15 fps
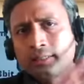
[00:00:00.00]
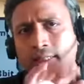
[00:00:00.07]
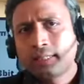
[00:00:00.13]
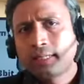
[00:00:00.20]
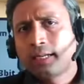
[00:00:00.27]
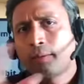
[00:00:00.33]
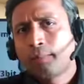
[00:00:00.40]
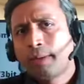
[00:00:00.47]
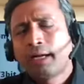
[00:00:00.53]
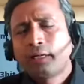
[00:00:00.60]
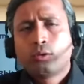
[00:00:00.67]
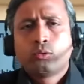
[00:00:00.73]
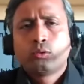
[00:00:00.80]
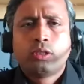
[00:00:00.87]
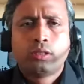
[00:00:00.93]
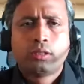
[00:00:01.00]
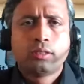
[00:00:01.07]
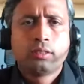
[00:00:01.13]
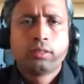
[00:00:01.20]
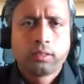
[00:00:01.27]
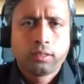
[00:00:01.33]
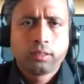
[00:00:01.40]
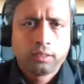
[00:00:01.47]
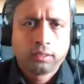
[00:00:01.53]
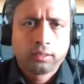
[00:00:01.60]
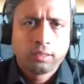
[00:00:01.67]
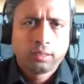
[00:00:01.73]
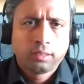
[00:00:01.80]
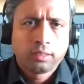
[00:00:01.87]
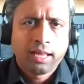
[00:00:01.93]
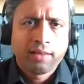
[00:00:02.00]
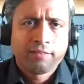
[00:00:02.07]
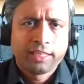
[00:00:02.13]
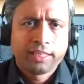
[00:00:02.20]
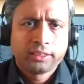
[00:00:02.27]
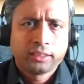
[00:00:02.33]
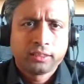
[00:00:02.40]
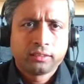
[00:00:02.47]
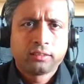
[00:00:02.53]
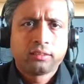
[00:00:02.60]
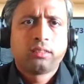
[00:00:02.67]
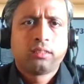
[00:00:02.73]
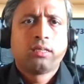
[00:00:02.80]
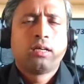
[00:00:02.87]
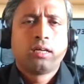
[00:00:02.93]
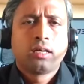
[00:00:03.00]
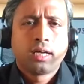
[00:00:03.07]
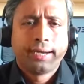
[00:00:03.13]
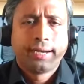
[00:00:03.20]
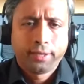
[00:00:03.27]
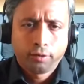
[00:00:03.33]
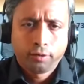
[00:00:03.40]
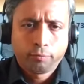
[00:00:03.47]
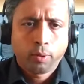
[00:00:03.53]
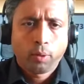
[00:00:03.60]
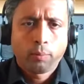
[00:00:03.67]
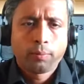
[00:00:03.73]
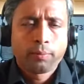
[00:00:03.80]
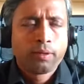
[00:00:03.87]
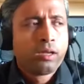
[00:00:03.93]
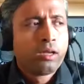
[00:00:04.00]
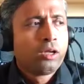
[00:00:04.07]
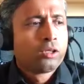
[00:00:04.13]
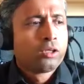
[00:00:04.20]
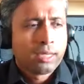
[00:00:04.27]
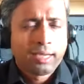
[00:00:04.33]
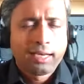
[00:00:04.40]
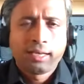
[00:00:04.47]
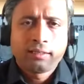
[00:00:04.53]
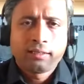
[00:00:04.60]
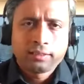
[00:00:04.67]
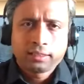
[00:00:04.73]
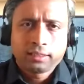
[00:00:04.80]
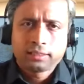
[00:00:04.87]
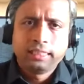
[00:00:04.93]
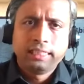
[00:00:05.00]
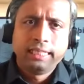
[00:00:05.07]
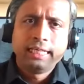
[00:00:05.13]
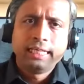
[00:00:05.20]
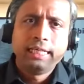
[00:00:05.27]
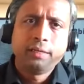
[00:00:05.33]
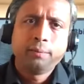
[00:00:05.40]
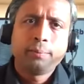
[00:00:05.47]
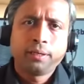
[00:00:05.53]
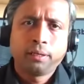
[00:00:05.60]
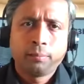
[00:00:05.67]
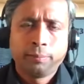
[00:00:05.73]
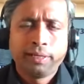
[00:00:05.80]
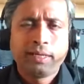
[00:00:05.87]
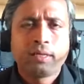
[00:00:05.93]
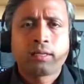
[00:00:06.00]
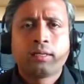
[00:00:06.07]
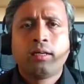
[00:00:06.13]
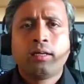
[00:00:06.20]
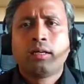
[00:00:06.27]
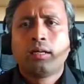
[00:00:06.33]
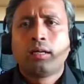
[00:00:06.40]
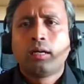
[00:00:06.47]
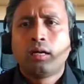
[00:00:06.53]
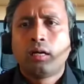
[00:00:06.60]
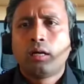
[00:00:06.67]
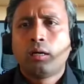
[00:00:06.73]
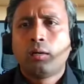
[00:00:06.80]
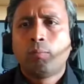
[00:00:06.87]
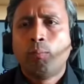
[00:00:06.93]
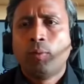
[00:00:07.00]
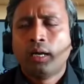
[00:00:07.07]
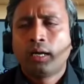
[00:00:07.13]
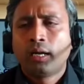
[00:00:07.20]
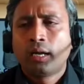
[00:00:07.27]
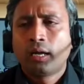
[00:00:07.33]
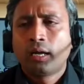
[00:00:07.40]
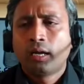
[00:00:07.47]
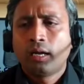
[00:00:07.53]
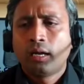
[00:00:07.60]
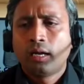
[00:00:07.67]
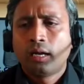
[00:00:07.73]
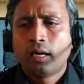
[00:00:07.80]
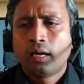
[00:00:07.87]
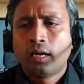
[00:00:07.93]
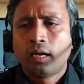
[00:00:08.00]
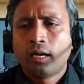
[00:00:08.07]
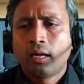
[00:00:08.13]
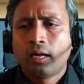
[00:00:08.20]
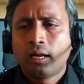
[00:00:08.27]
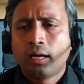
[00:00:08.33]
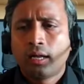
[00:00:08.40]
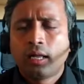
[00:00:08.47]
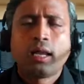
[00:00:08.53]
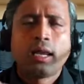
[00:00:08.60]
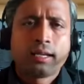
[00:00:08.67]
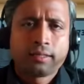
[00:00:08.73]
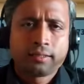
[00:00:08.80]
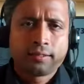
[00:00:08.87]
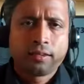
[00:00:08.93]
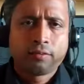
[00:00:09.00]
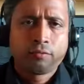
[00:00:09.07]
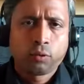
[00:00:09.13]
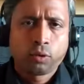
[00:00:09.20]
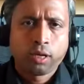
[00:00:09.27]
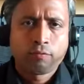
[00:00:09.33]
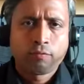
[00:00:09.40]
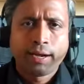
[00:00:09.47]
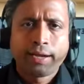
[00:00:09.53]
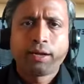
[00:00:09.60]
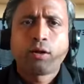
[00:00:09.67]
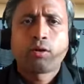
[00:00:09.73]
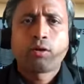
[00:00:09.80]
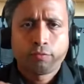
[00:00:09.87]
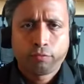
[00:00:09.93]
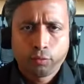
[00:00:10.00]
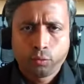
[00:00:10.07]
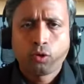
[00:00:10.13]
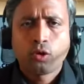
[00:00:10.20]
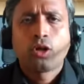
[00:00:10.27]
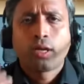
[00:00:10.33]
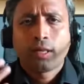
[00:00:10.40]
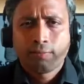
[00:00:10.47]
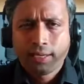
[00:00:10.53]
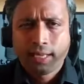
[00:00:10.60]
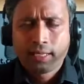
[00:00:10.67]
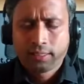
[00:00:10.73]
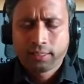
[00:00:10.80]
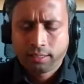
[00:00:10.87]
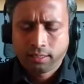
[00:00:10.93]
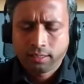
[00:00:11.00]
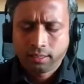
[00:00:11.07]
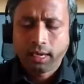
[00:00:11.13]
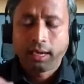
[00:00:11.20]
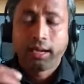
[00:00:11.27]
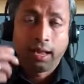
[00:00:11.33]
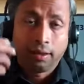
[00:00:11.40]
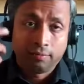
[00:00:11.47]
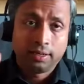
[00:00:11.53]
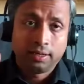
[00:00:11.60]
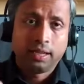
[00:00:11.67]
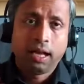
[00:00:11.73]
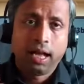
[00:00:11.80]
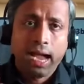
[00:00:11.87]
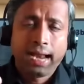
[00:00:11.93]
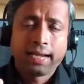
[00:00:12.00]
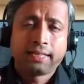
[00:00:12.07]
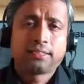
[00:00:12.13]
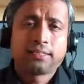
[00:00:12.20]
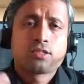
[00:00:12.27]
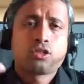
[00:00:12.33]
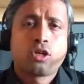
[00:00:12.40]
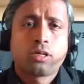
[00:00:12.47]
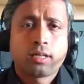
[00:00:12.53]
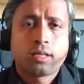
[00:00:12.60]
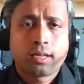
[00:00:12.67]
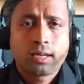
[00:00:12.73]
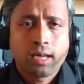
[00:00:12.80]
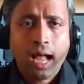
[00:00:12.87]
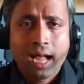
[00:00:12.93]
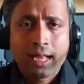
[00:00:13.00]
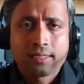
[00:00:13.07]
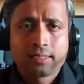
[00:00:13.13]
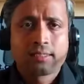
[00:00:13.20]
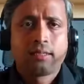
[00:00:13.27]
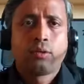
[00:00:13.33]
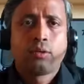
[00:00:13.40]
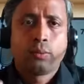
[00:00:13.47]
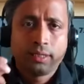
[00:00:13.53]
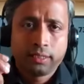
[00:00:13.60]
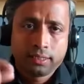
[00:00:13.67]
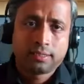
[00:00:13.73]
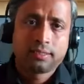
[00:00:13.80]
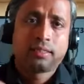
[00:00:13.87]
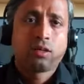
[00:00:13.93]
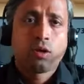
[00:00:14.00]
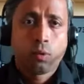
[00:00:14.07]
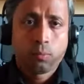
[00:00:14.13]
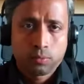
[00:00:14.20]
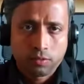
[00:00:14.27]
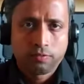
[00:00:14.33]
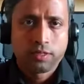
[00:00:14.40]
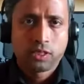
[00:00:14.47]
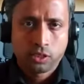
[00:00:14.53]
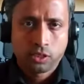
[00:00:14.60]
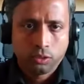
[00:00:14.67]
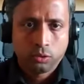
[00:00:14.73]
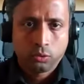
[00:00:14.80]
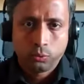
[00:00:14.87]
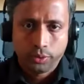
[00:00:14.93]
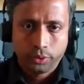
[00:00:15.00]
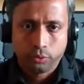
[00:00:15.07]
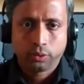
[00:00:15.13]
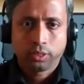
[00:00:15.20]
this and get back to the navigation kind of problem. I'll just dig deeper a bit, but let's see if you can find out. If you will not, I will answer. I will. and this is not an answer to it, this is an observation to it,